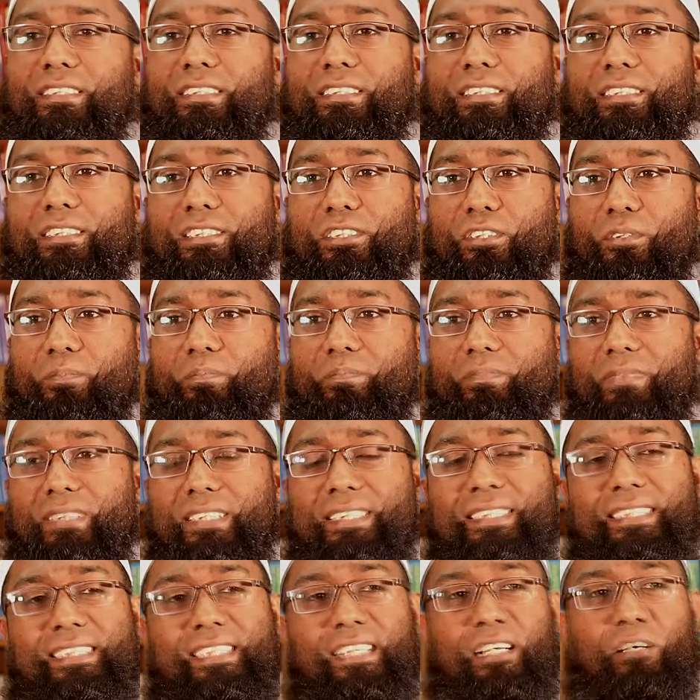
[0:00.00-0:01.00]
So
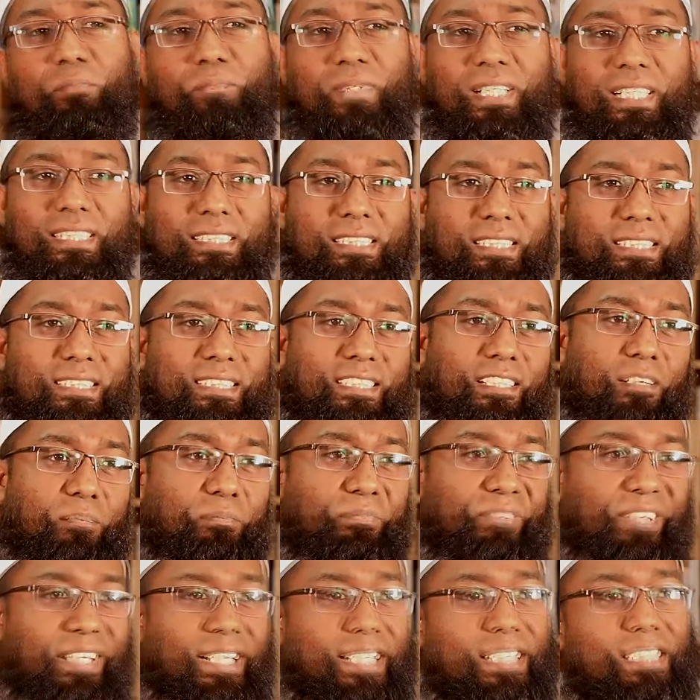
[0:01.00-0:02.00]
in some cases,
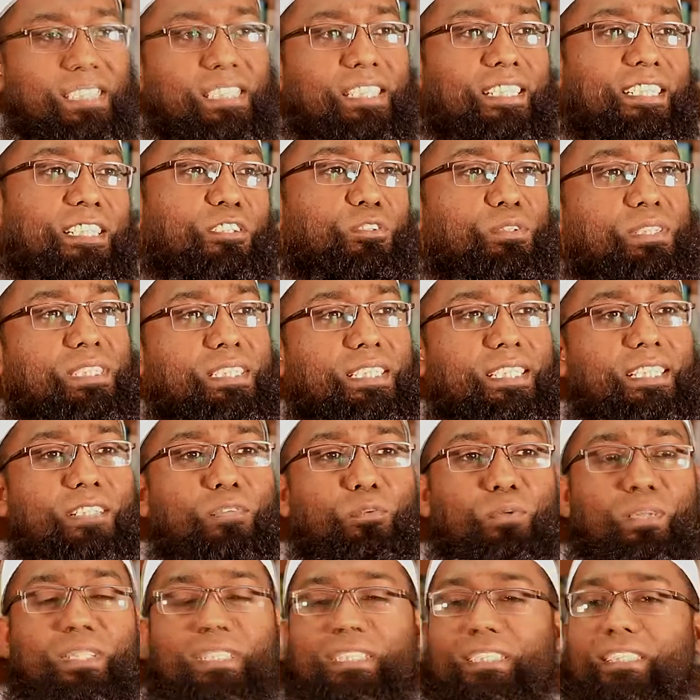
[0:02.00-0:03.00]
some variation you see
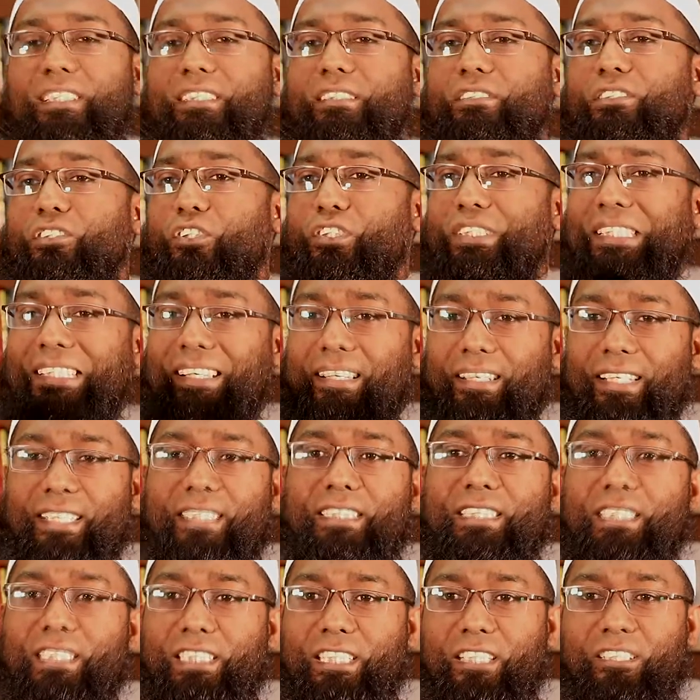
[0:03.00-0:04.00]
once the
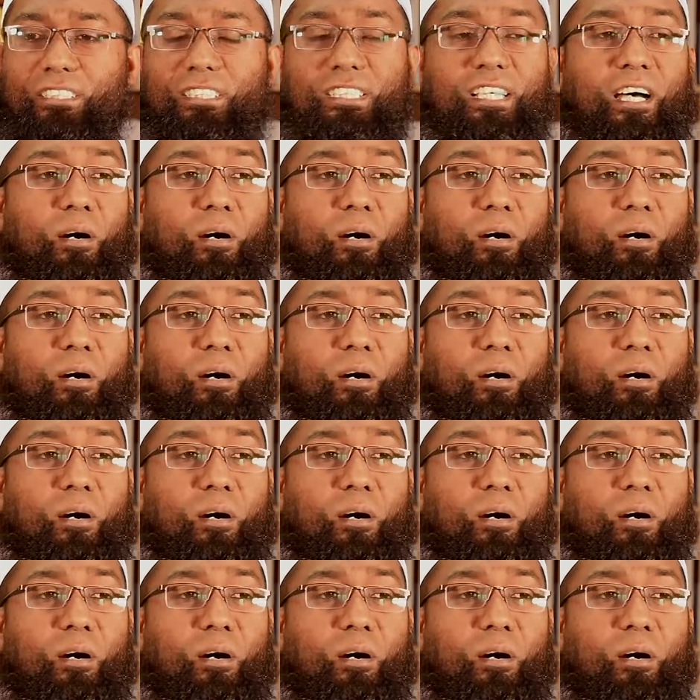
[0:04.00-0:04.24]
socialization or the